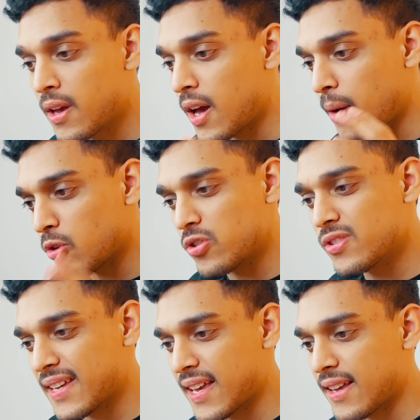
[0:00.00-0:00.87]
I'm not
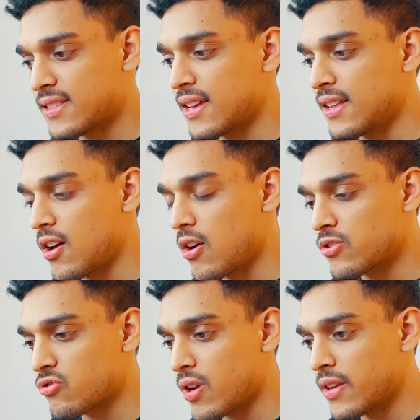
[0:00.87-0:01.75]
using an external hard
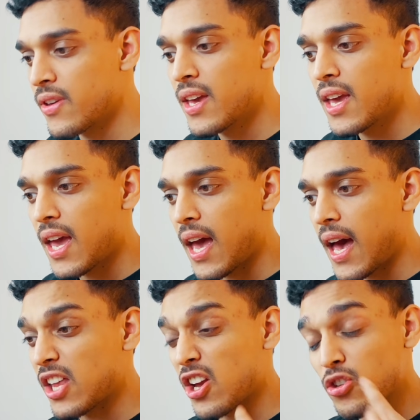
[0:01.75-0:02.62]
drive,
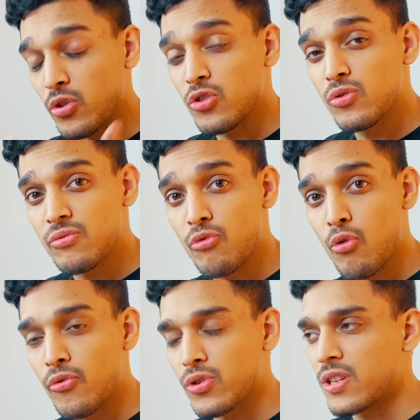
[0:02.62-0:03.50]
and I don't use raw
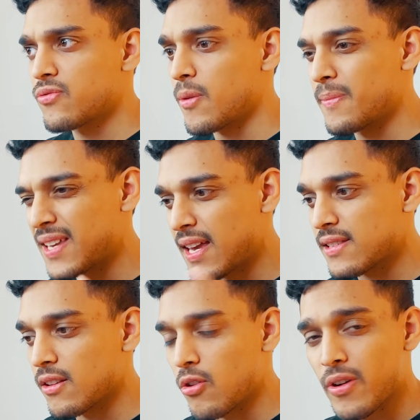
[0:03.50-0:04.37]
footage from
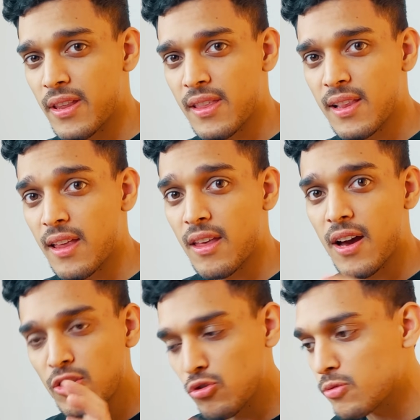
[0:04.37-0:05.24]
DSL or anything like that. I
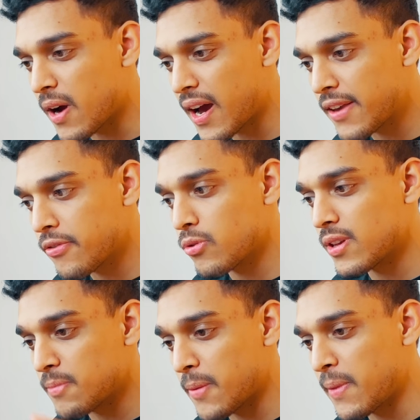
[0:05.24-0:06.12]
use my iPhone
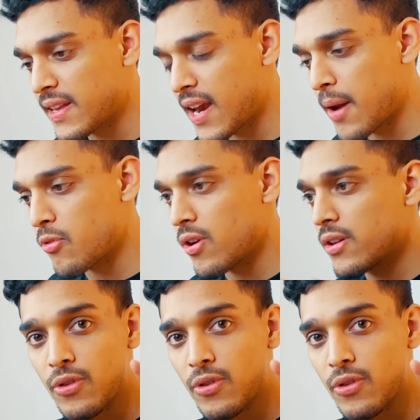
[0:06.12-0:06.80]
as my main camera.